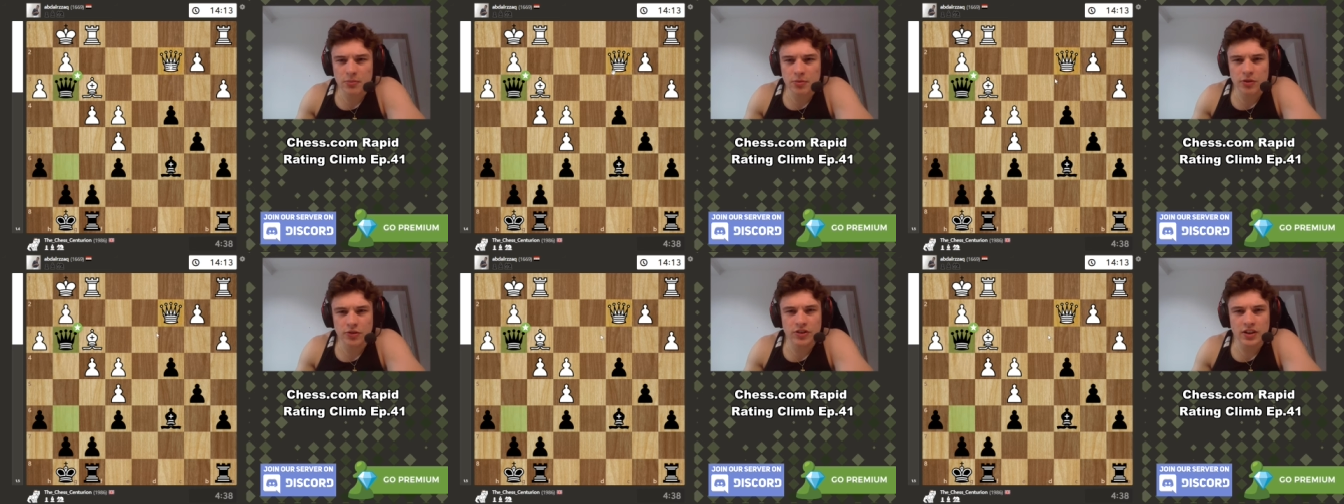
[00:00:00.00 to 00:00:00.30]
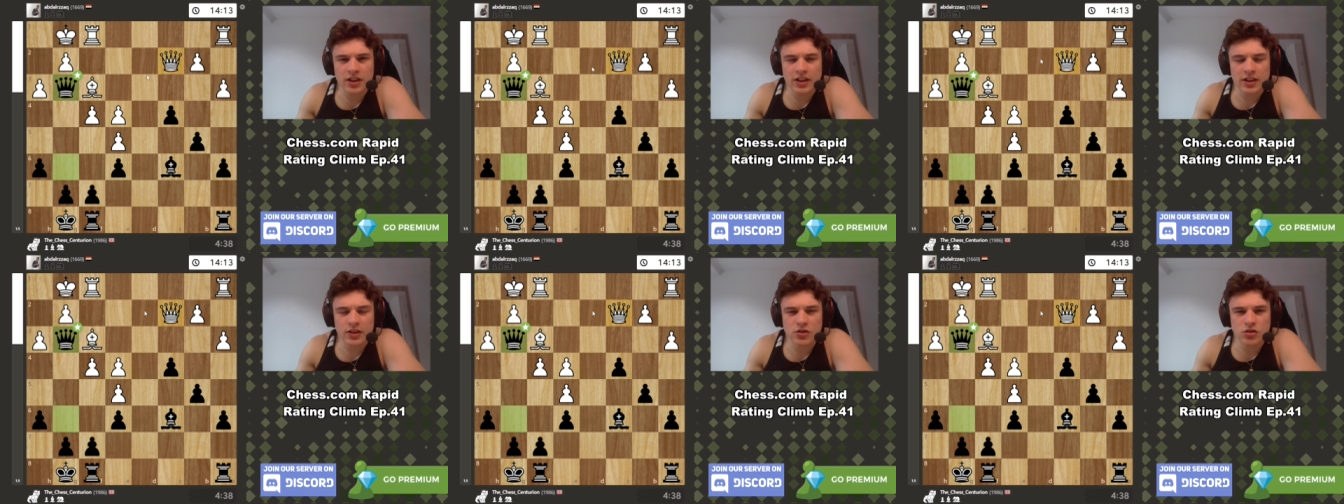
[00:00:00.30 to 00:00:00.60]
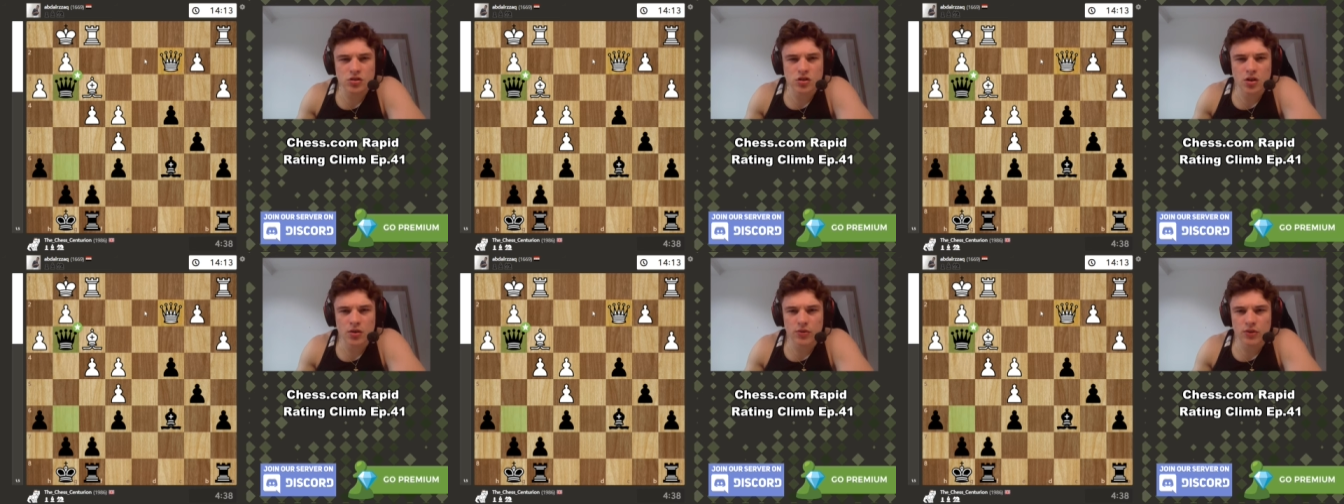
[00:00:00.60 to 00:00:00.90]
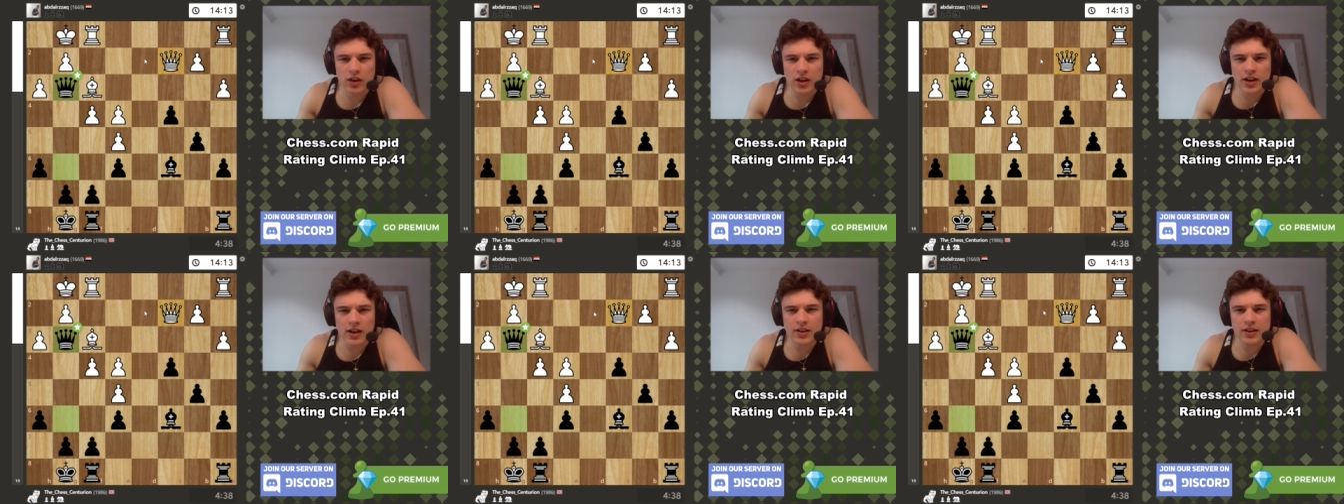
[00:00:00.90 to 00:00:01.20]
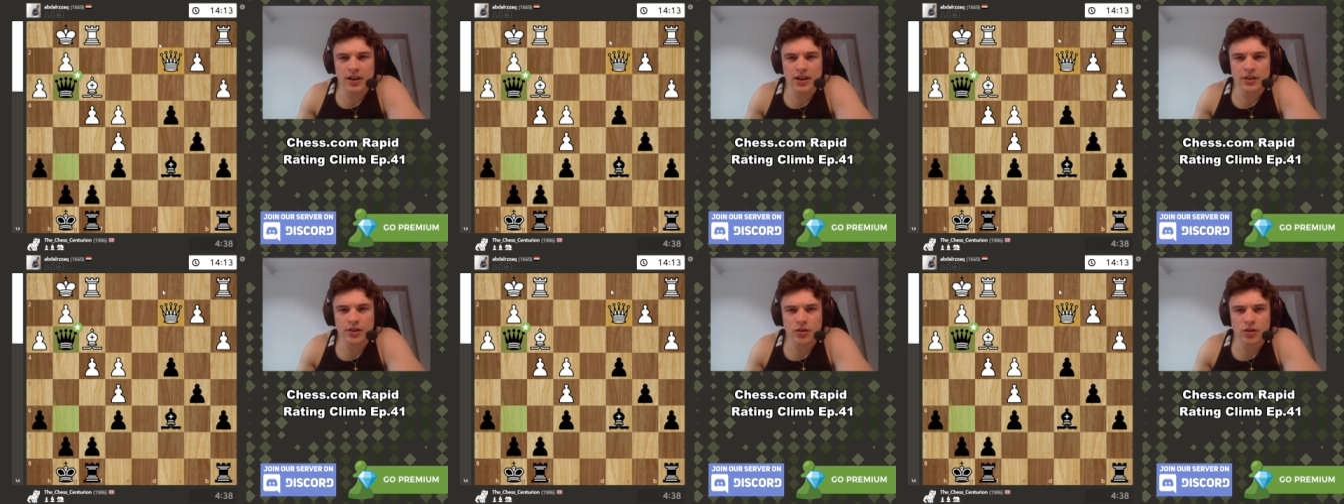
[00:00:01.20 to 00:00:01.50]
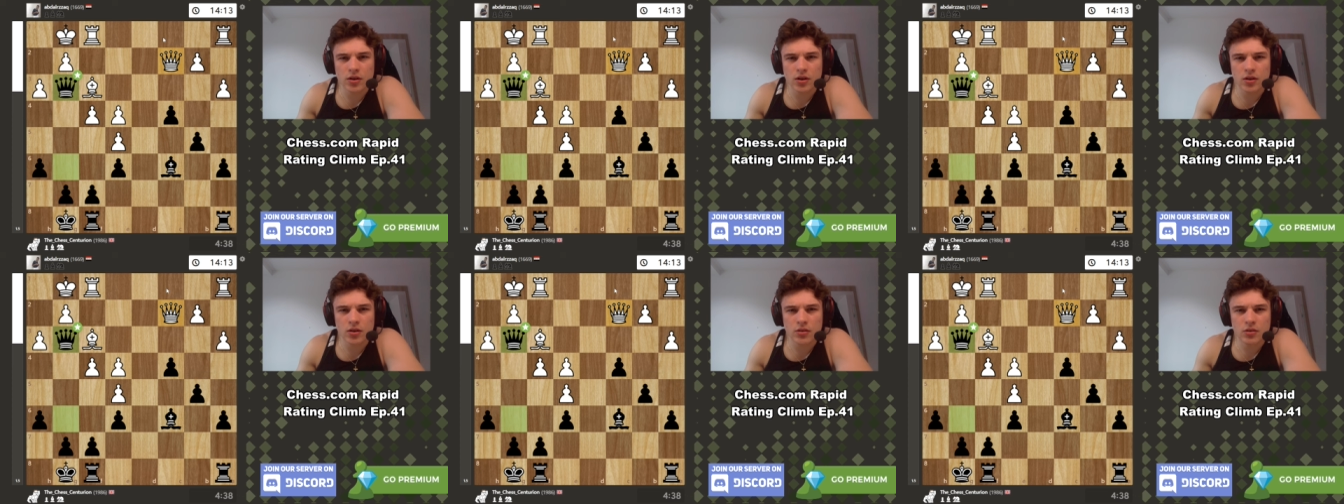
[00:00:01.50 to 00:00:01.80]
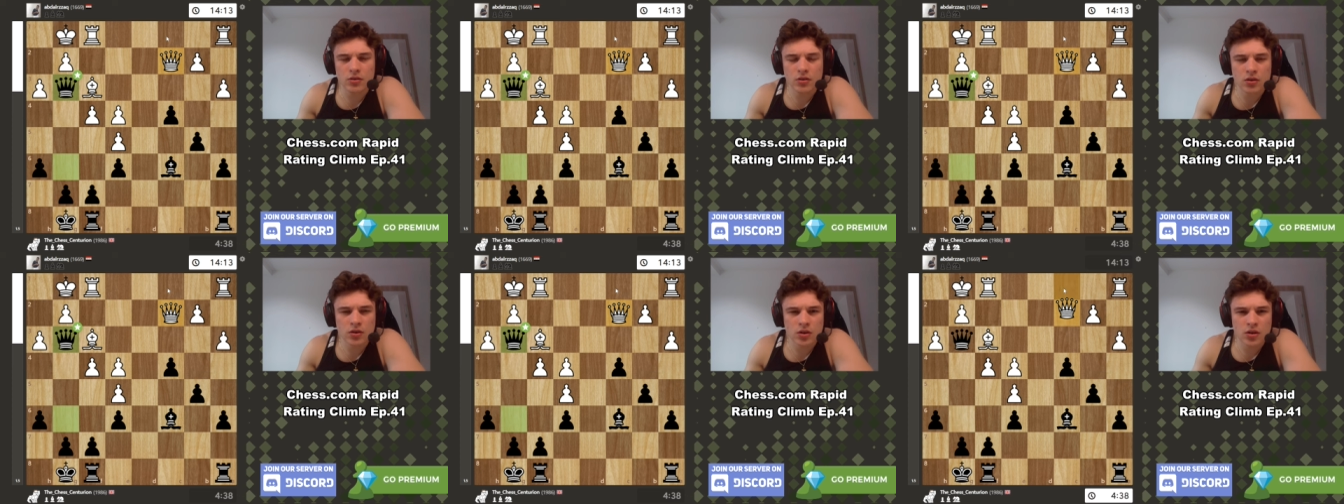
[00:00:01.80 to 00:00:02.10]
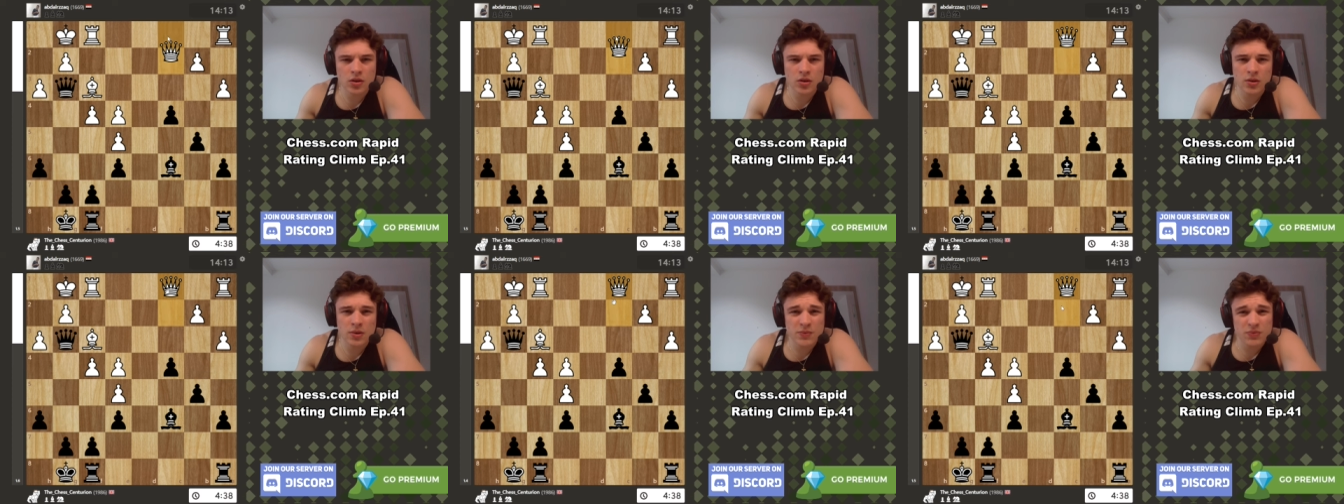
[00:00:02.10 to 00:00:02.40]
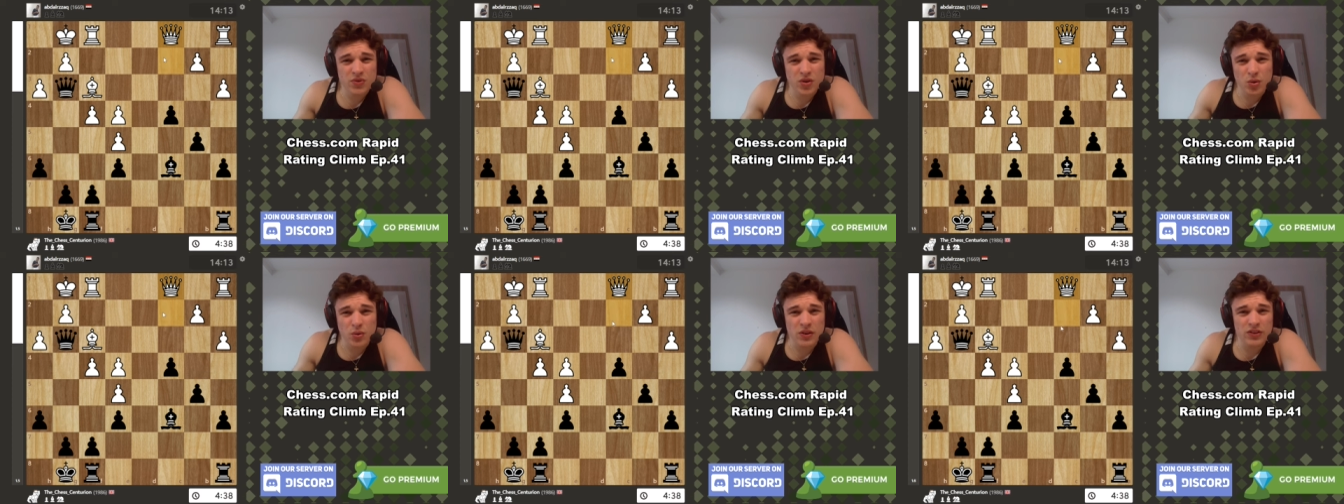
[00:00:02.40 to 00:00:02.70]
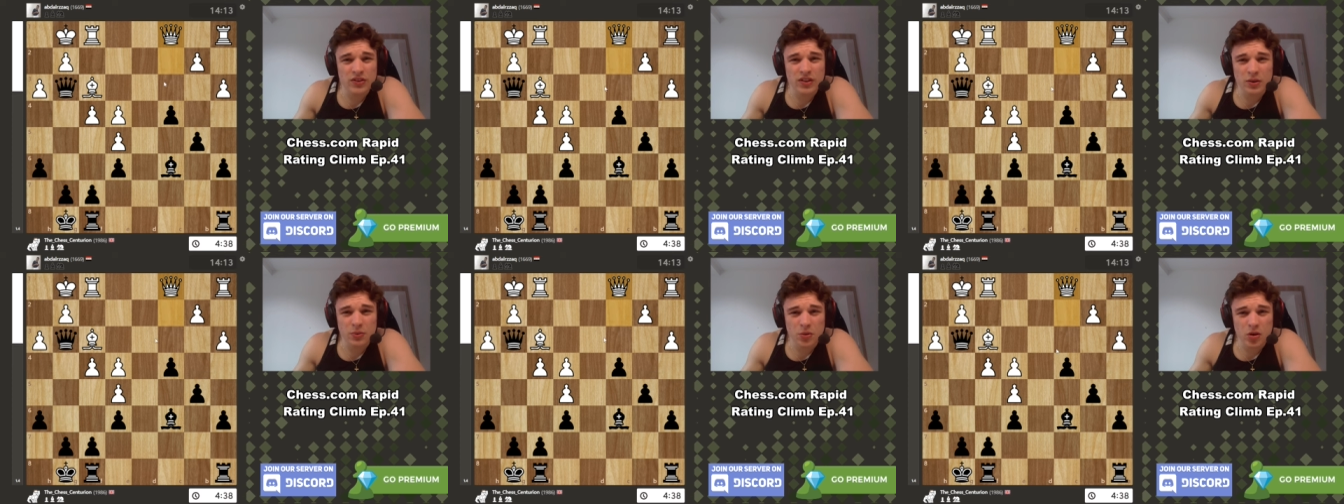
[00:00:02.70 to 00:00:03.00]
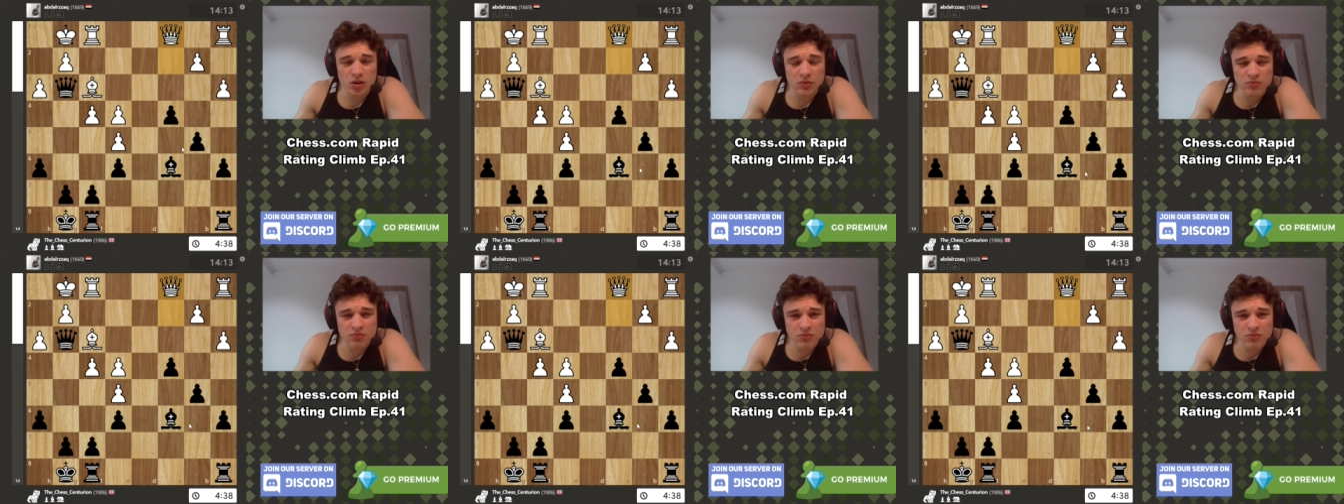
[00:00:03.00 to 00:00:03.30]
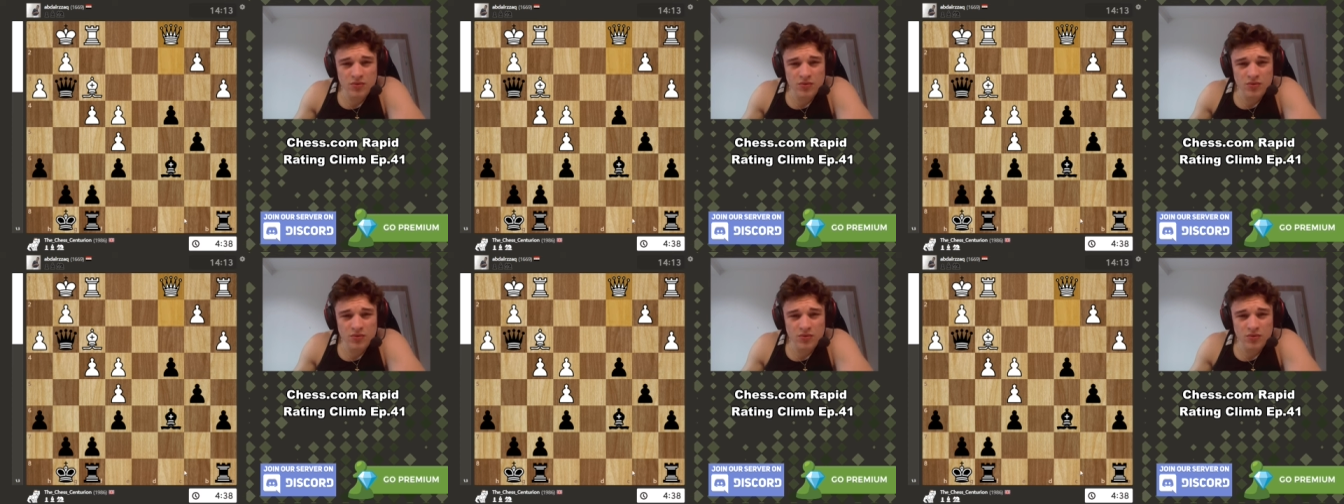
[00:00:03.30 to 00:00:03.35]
but say he just goes like, I don't know, queen c one?